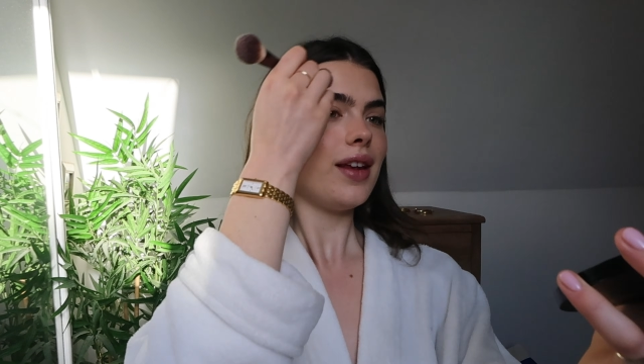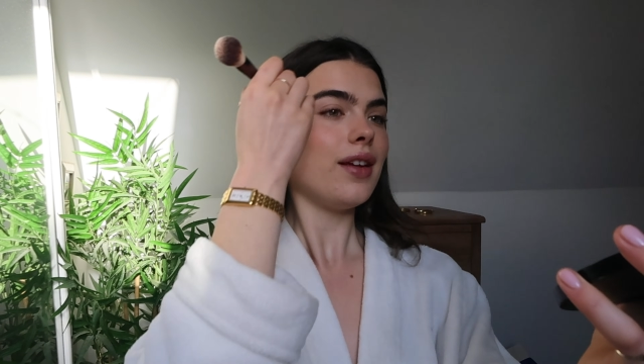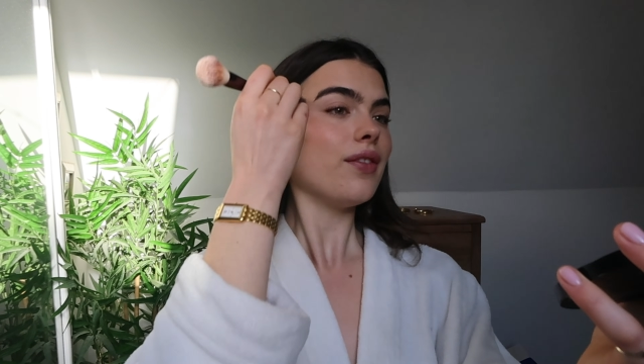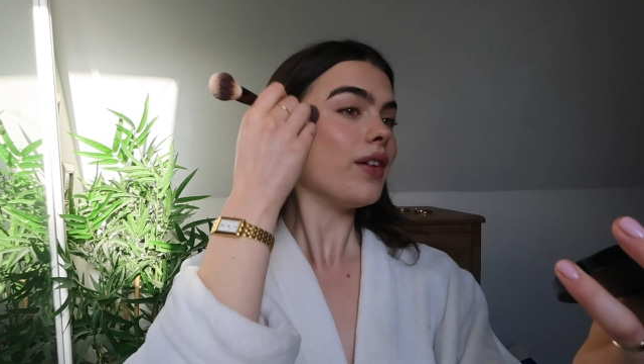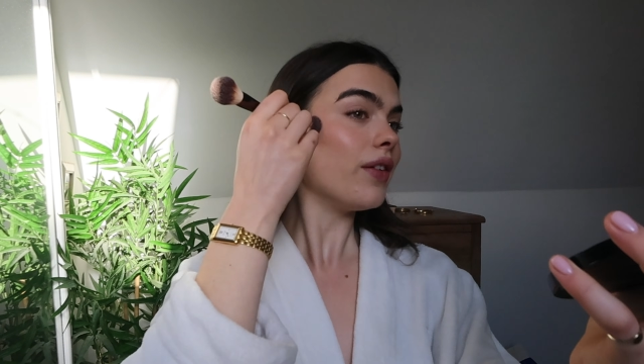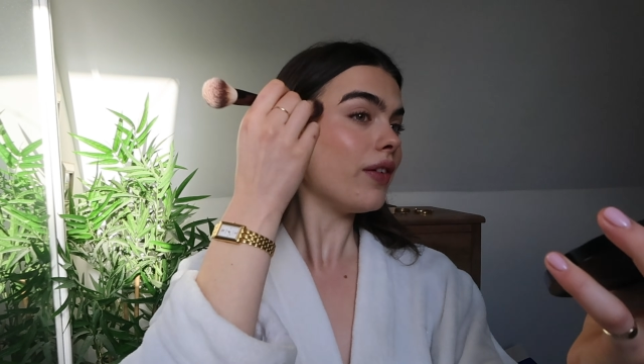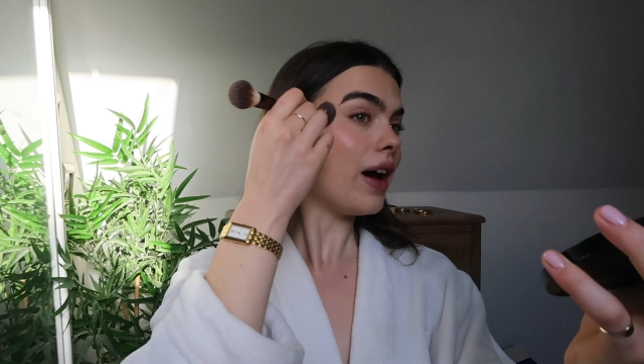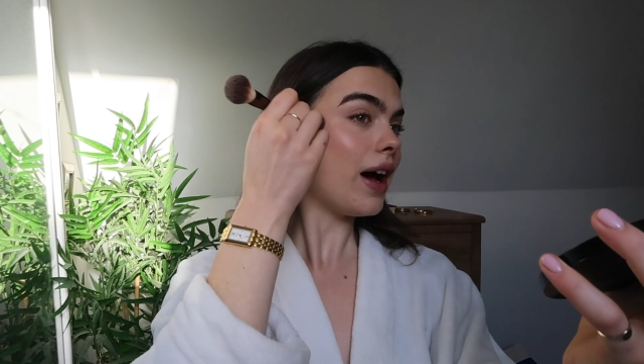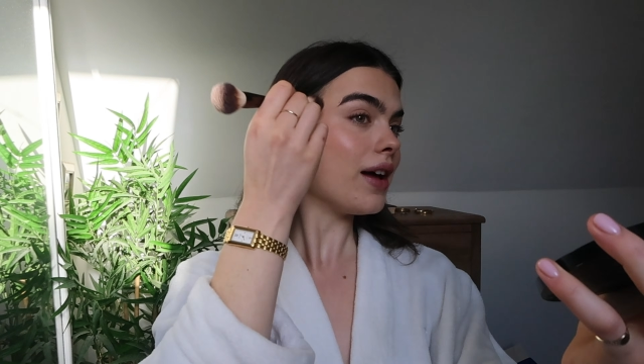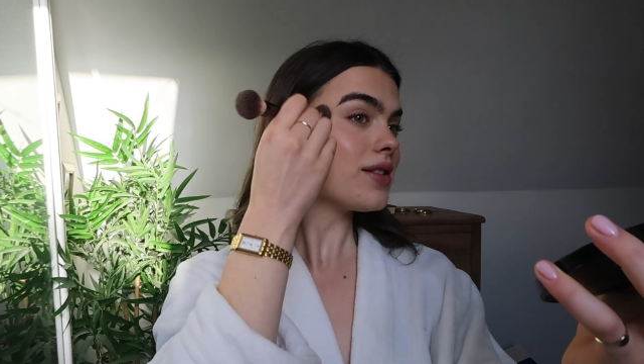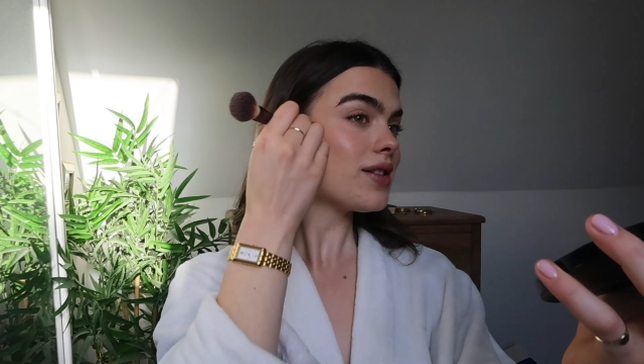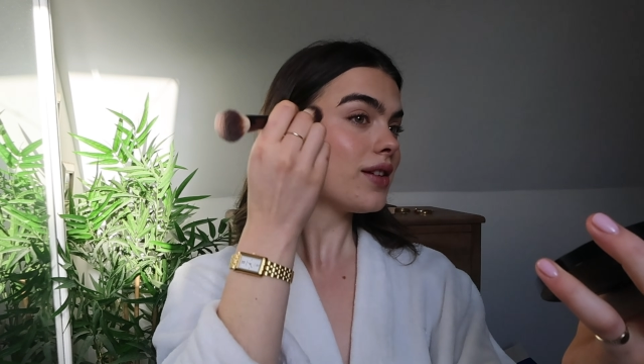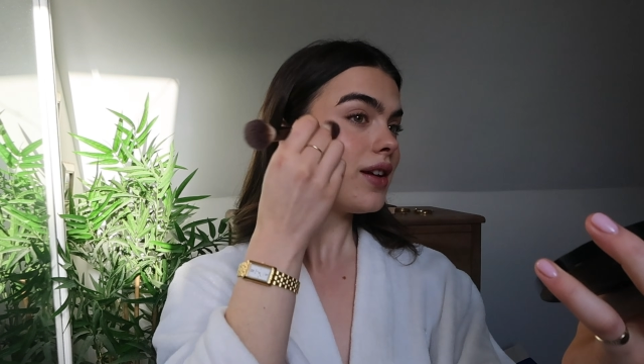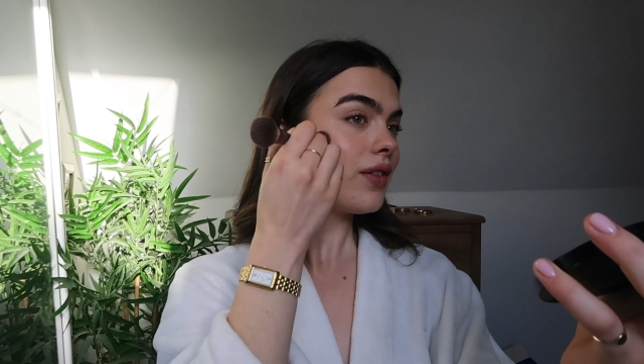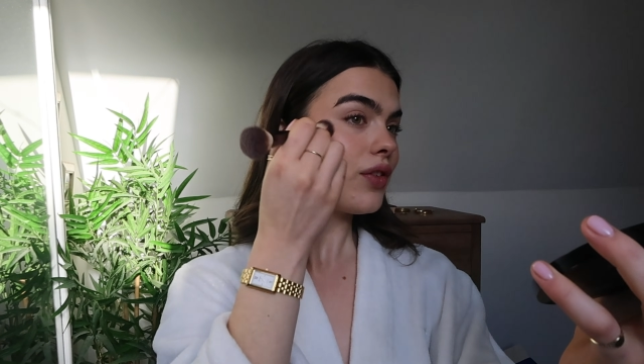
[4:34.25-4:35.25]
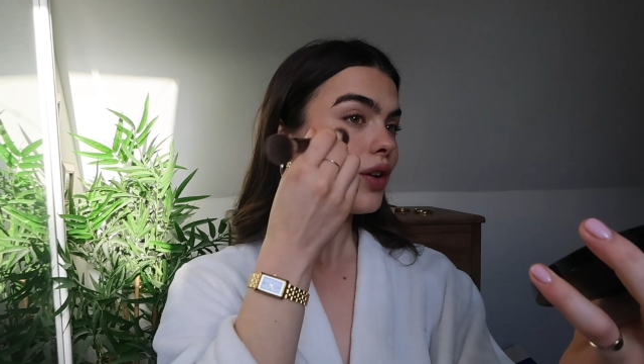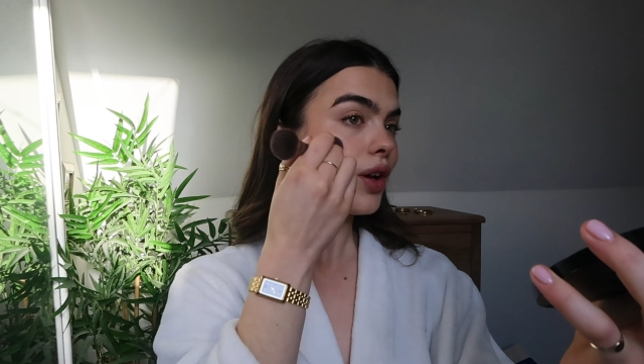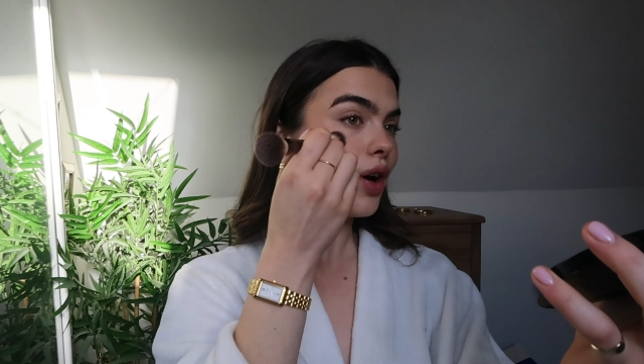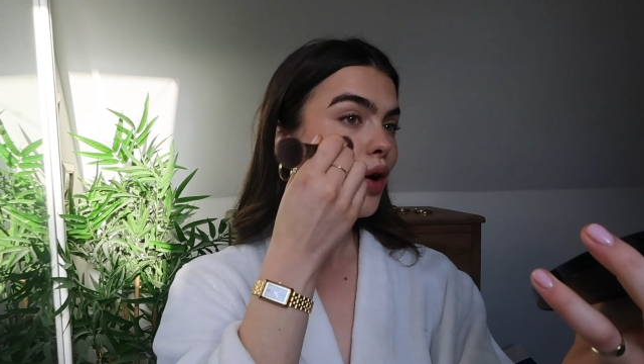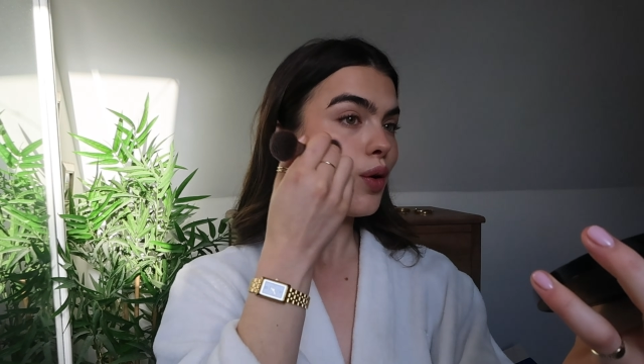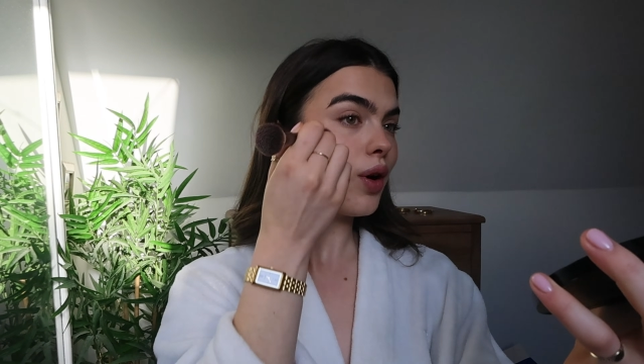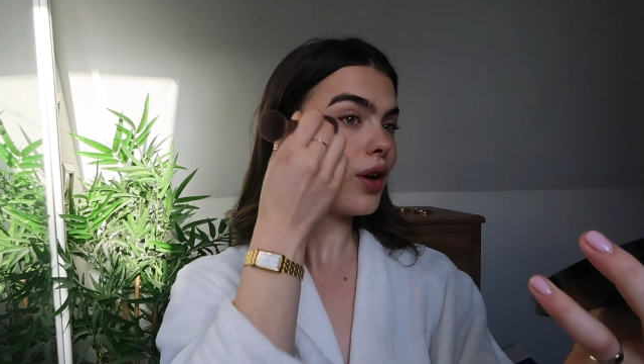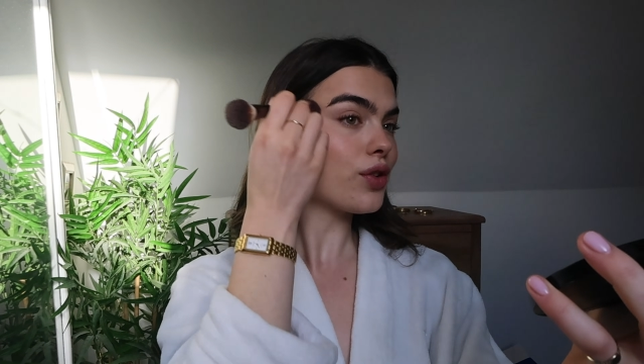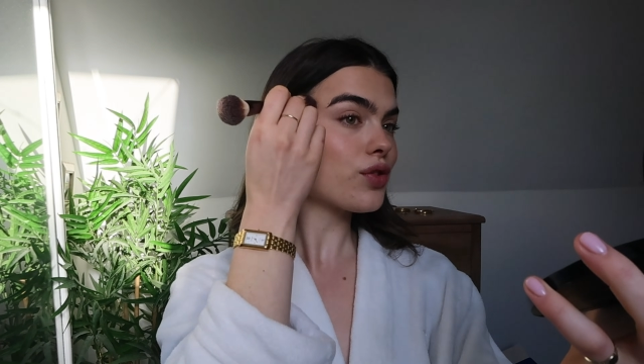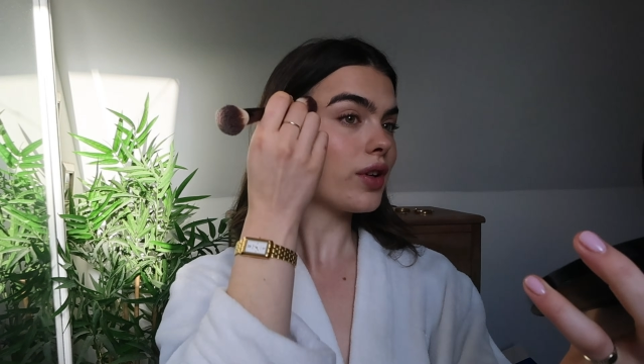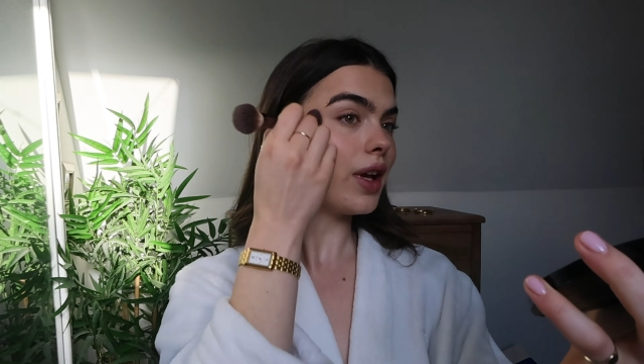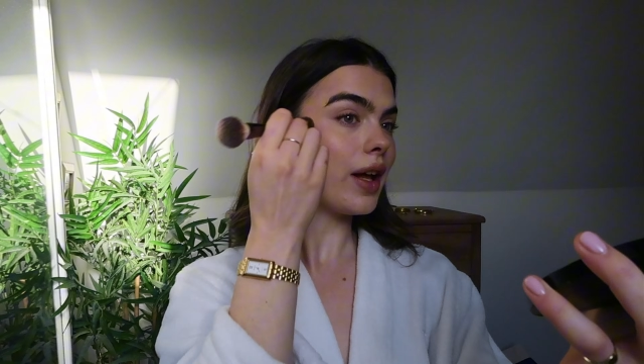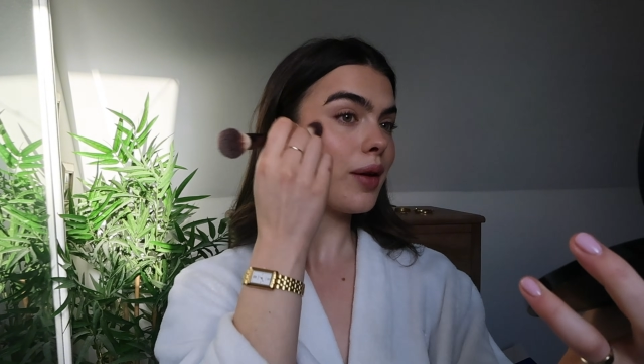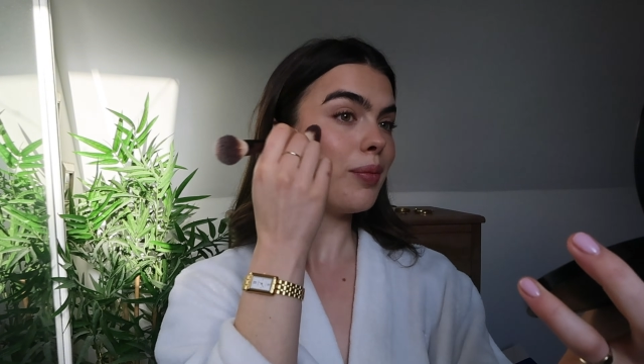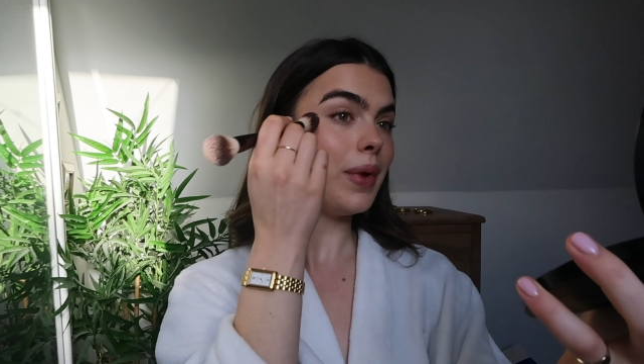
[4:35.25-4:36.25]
even if it hasn't, if you're in a cold country like